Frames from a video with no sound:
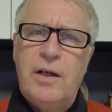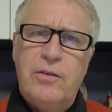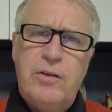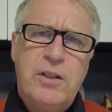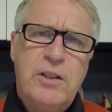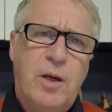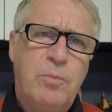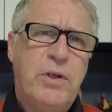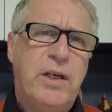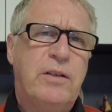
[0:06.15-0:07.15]
The
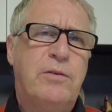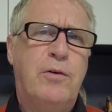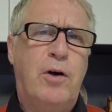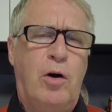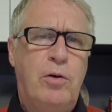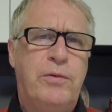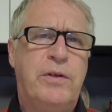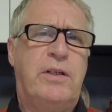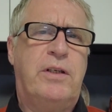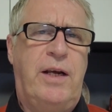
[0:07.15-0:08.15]
subject of
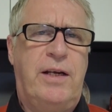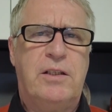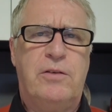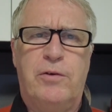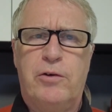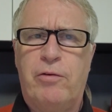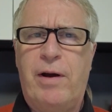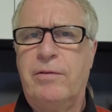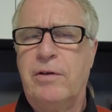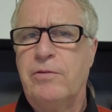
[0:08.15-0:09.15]
COVID tests for
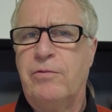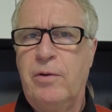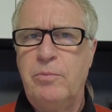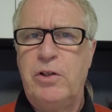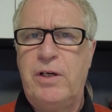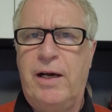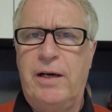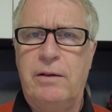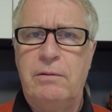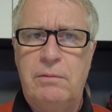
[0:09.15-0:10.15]
travelers from
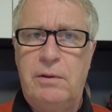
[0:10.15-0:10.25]
China